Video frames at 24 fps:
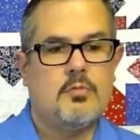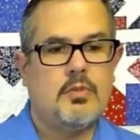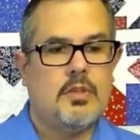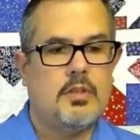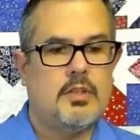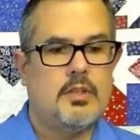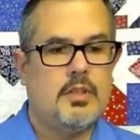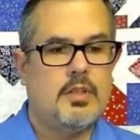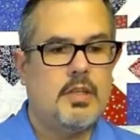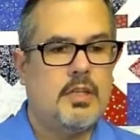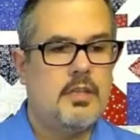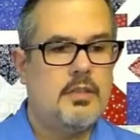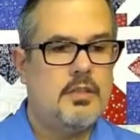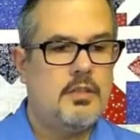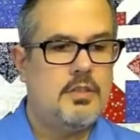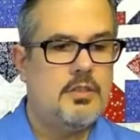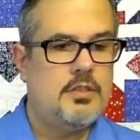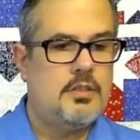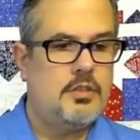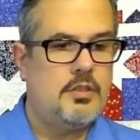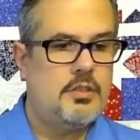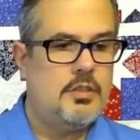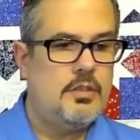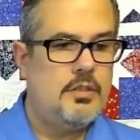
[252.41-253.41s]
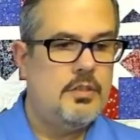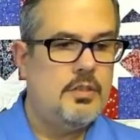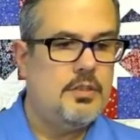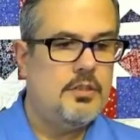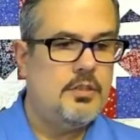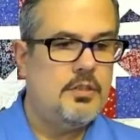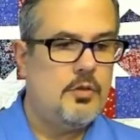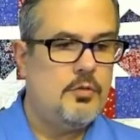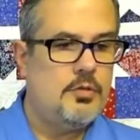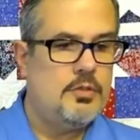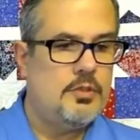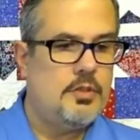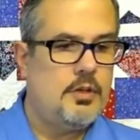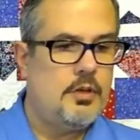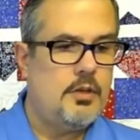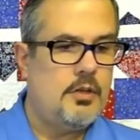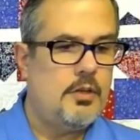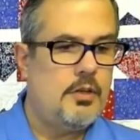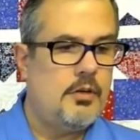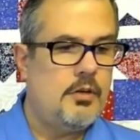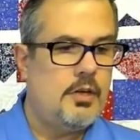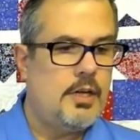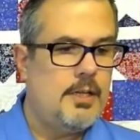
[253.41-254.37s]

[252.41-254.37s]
We're going to get the show started,